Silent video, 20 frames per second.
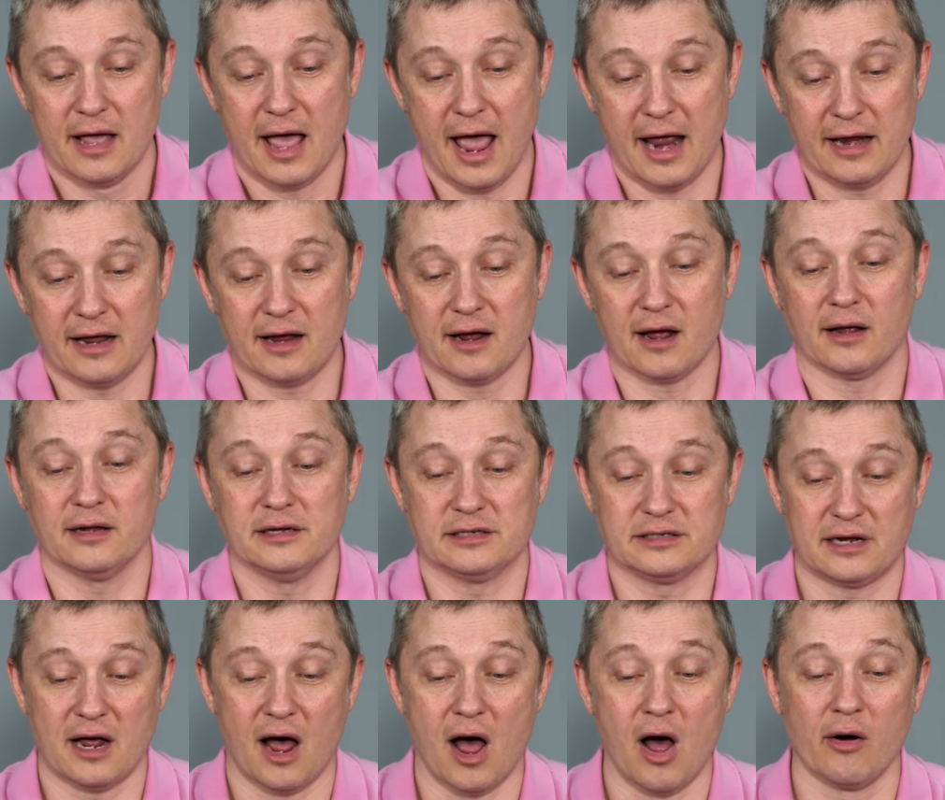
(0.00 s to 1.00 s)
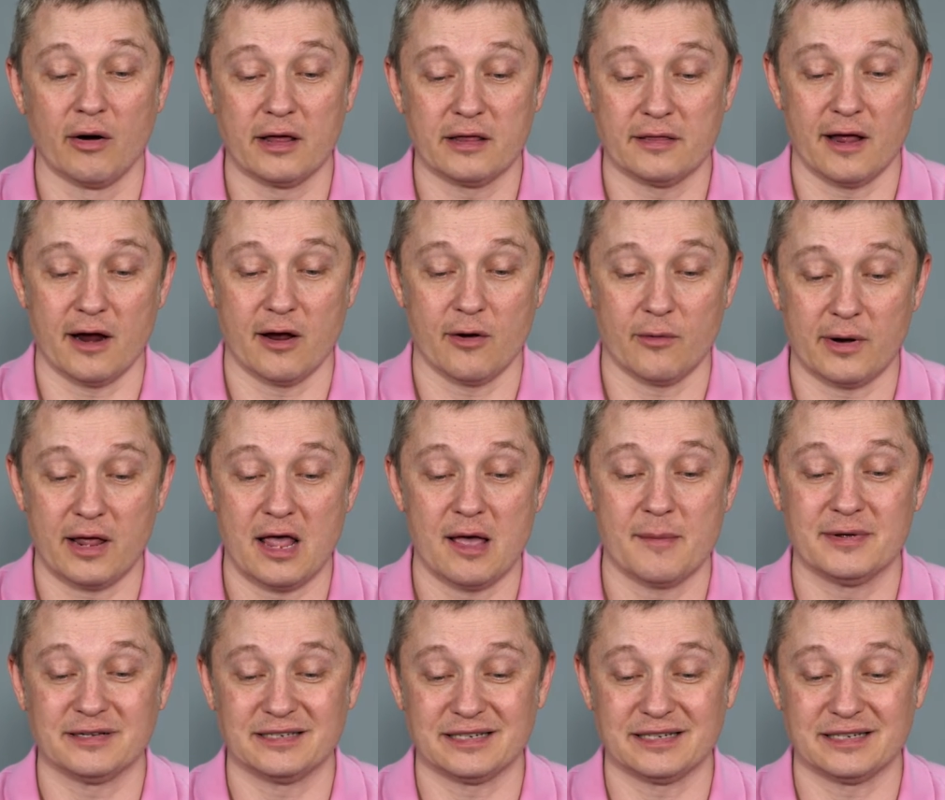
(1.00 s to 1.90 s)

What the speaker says: And he's calling there on him,